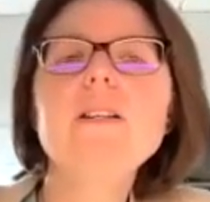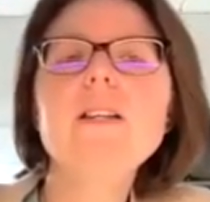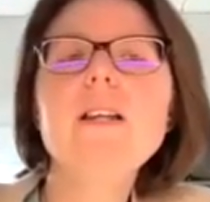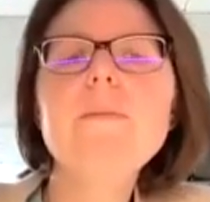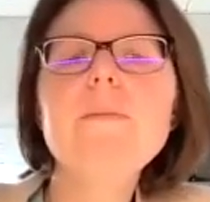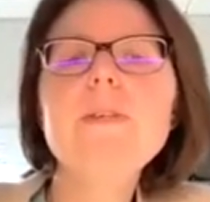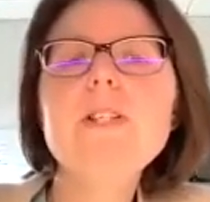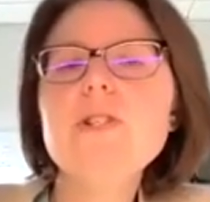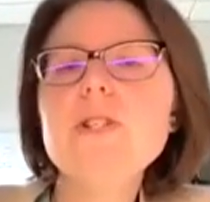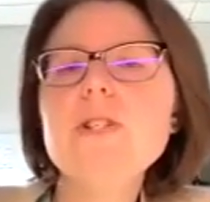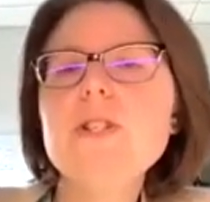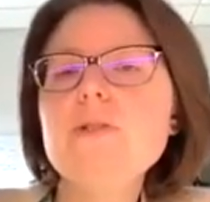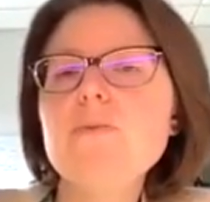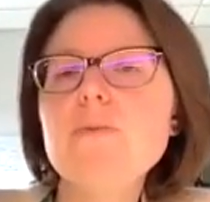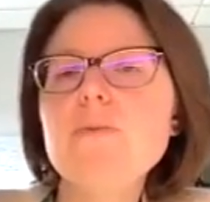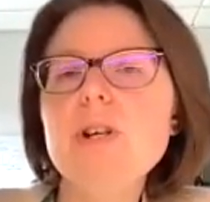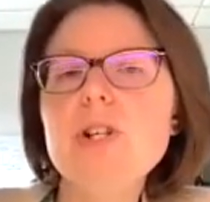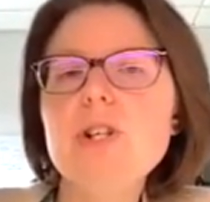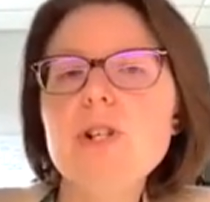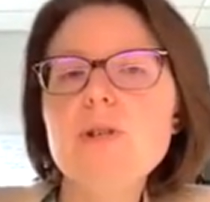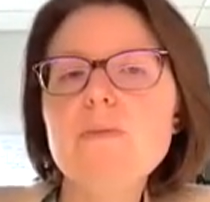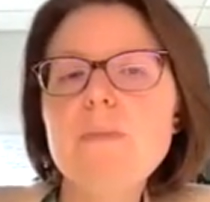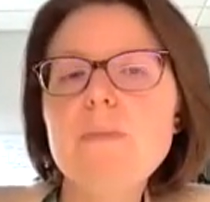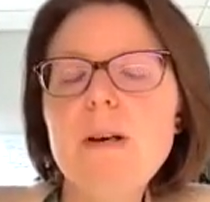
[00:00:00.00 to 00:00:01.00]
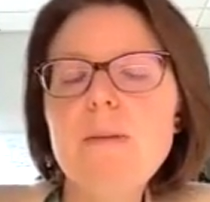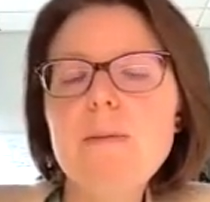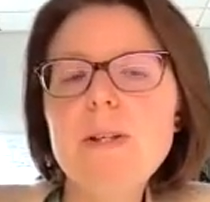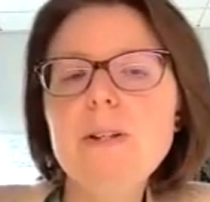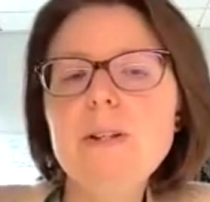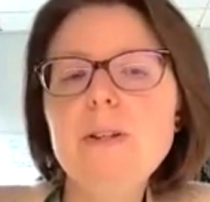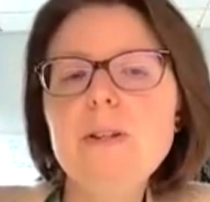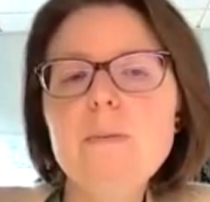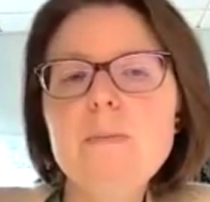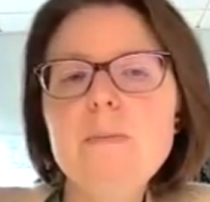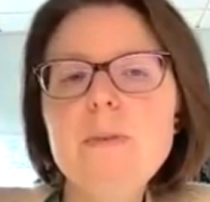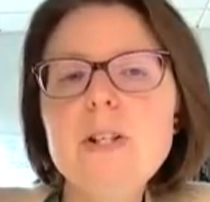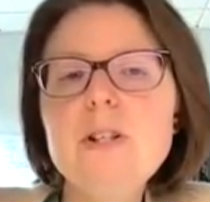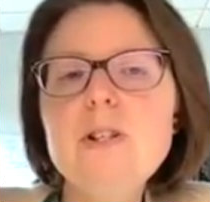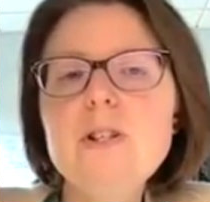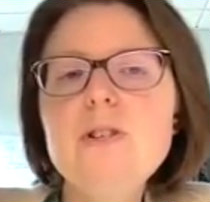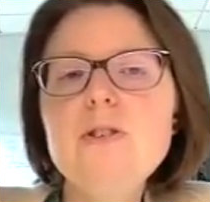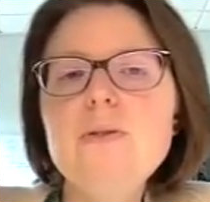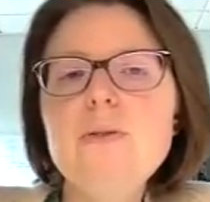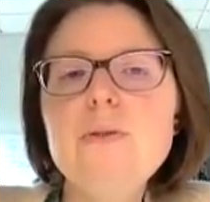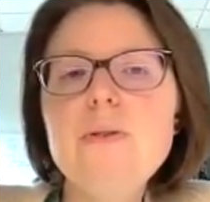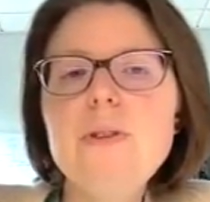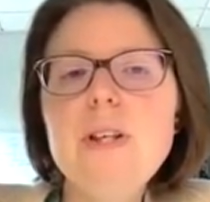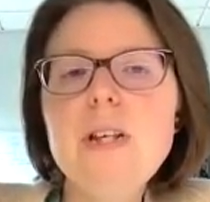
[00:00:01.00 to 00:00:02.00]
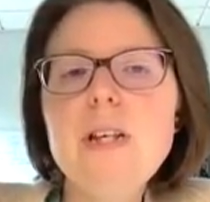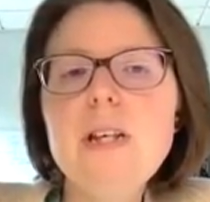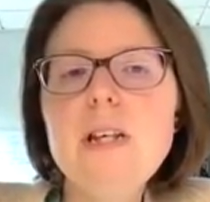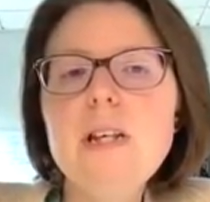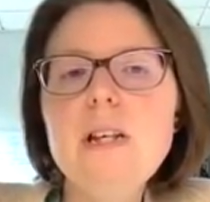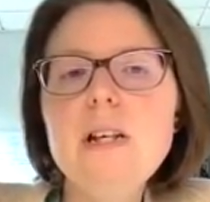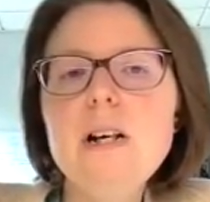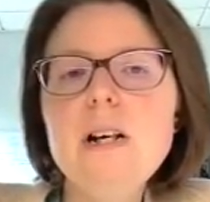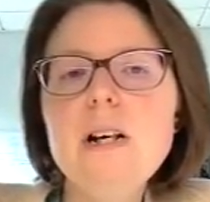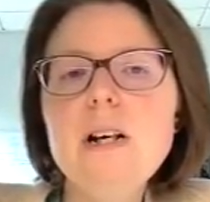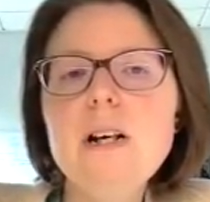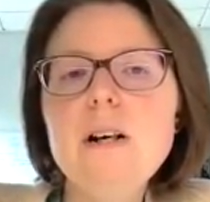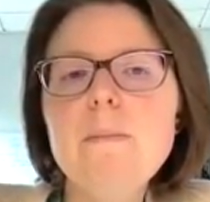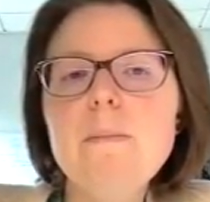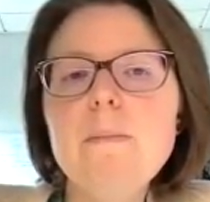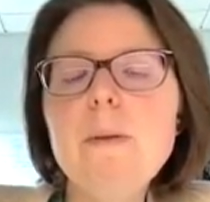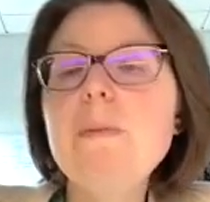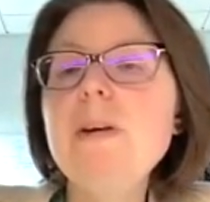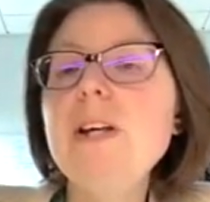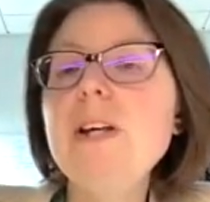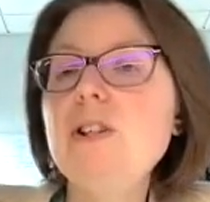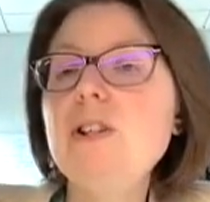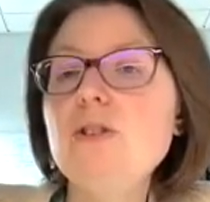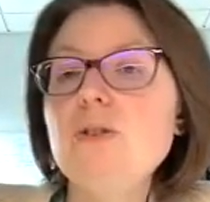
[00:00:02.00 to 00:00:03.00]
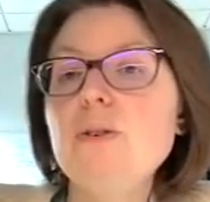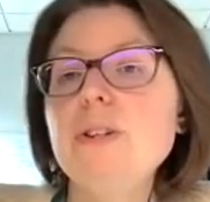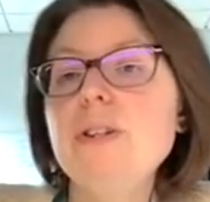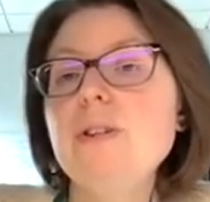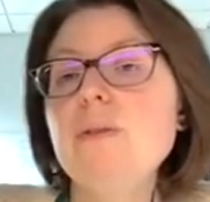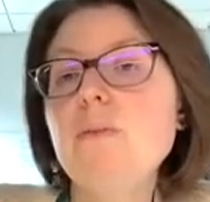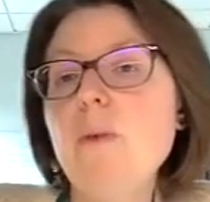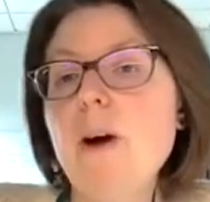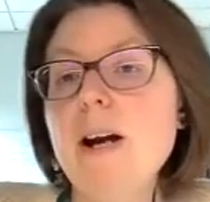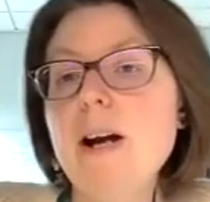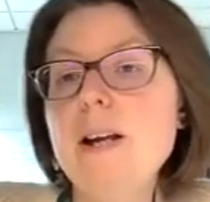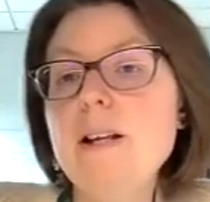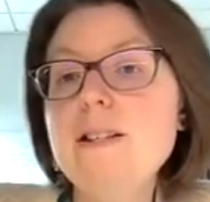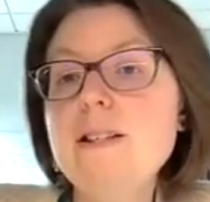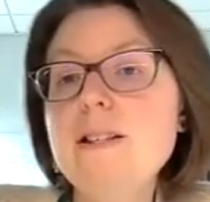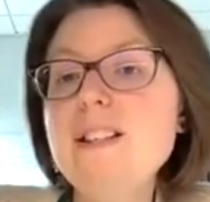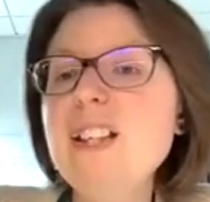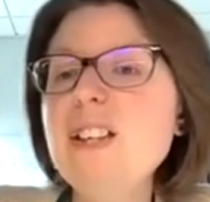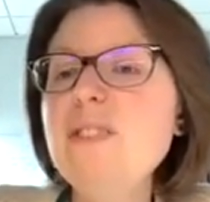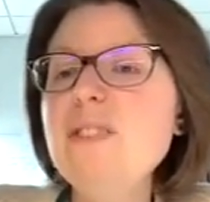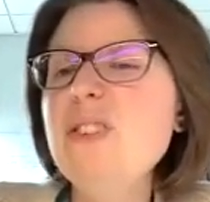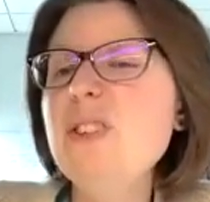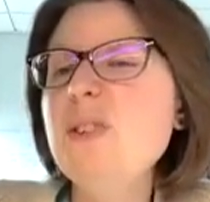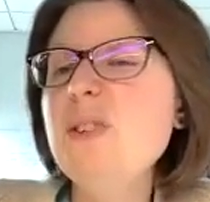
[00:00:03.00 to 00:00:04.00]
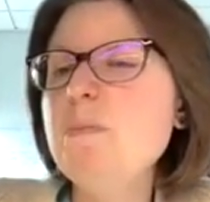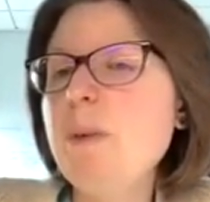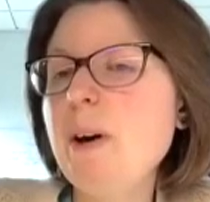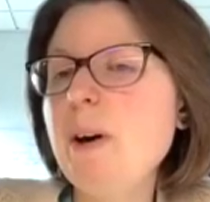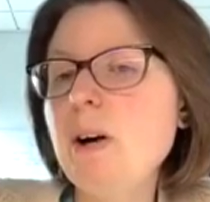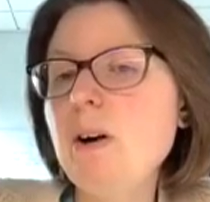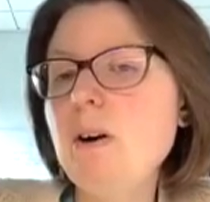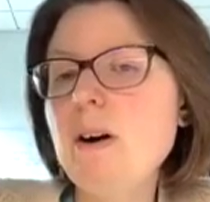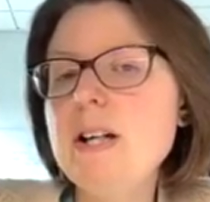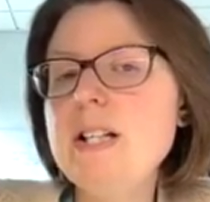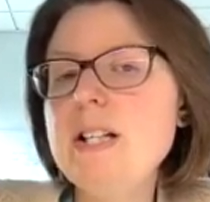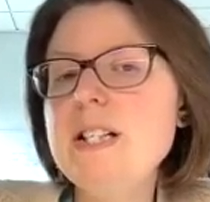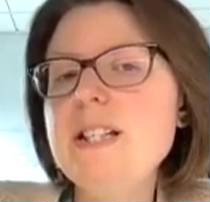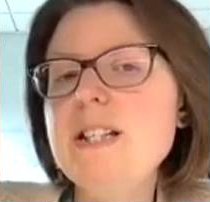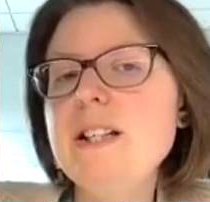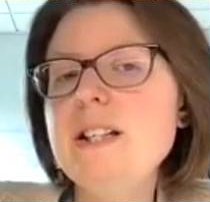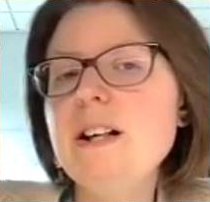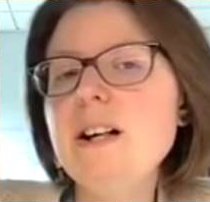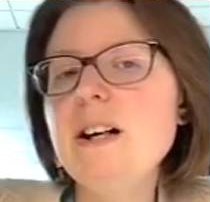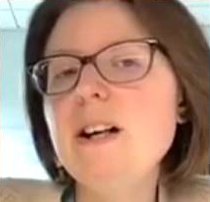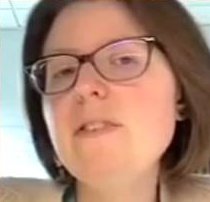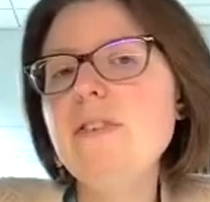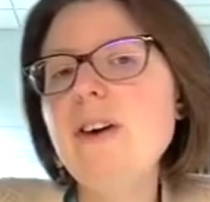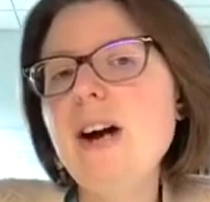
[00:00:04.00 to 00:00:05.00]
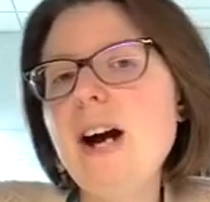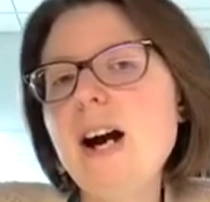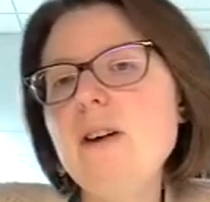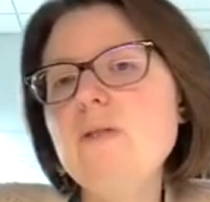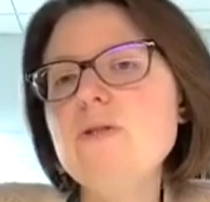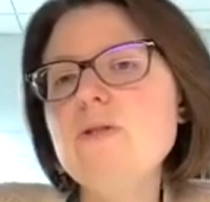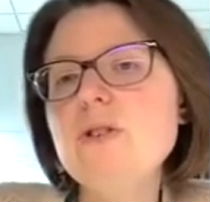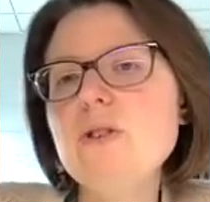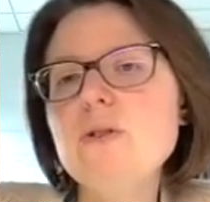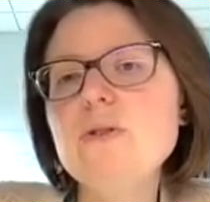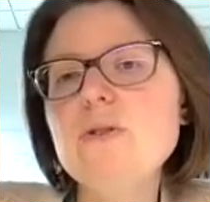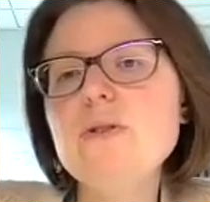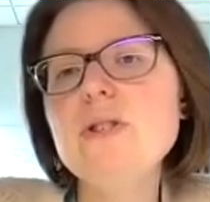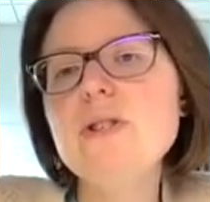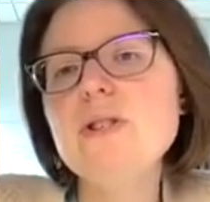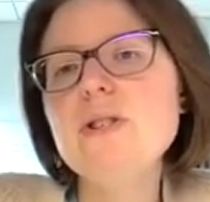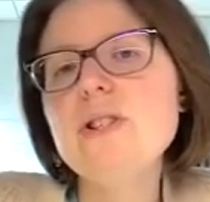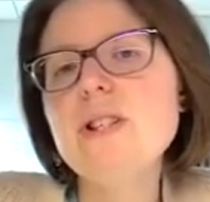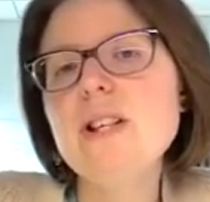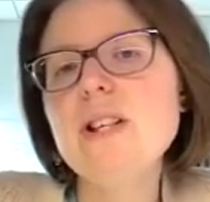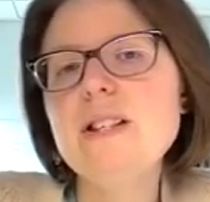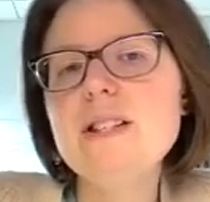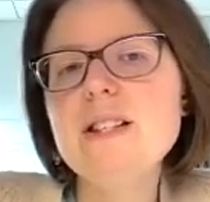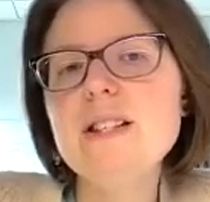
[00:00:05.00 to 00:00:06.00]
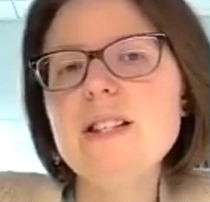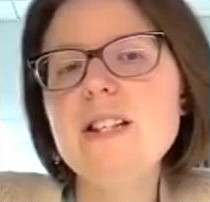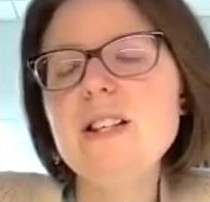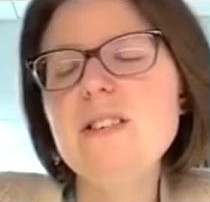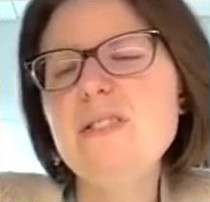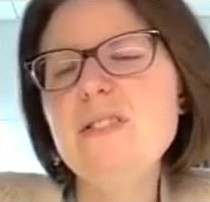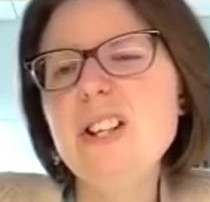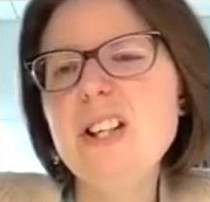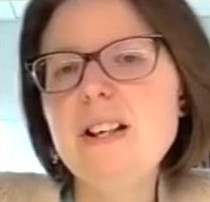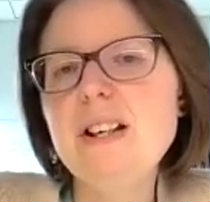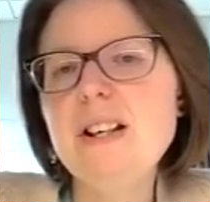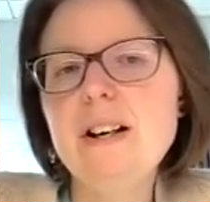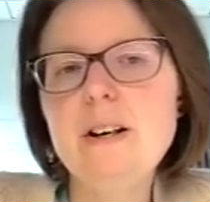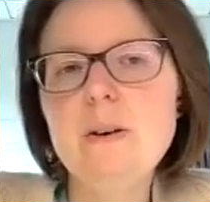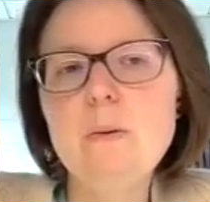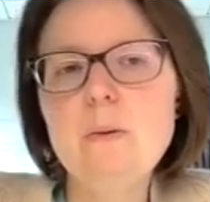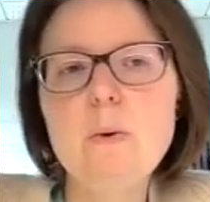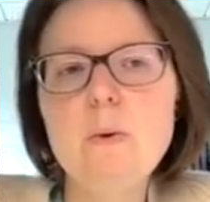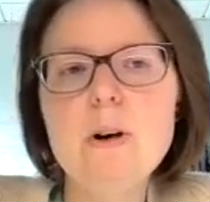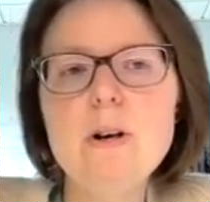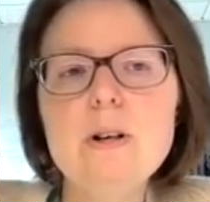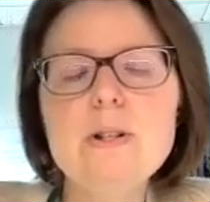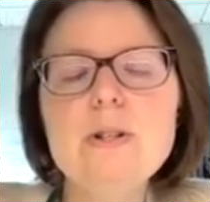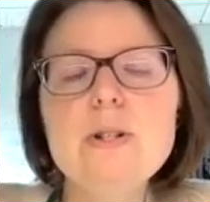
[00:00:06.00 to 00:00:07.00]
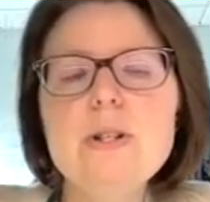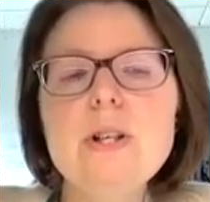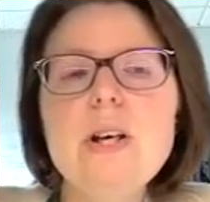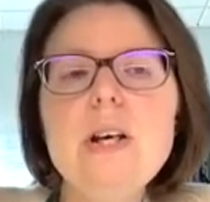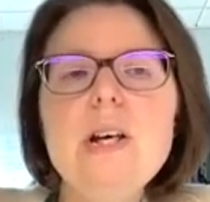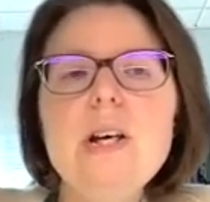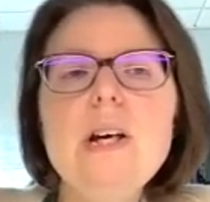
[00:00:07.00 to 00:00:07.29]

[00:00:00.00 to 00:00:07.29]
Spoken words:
let me just switch maybe a little bit to the picture at the right to give you a better idea of how dosage sensitivity kind of works.